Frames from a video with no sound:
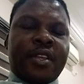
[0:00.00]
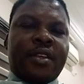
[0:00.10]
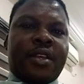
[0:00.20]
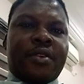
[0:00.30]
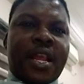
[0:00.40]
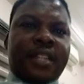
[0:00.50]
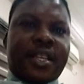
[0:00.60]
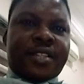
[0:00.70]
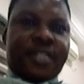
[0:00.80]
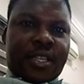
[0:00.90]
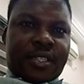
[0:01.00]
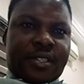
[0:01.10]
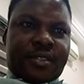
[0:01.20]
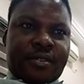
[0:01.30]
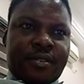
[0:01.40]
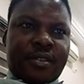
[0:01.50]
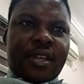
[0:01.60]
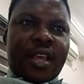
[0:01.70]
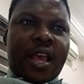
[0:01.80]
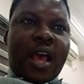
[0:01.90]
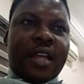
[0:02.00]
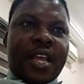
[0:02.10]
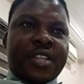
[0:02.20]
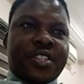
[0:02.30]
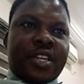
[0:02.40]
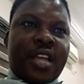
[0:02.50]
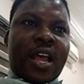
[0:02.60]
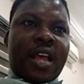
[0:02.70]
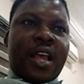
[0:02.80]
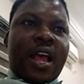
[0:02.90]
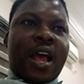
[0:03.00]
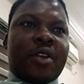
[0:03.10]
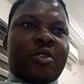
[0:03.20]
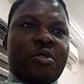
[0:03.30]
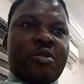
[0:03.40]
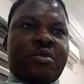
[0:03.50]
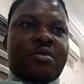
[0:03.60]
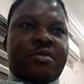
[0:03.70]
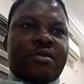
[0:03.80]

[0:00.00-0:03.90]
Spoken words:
The United States and Nigeria are good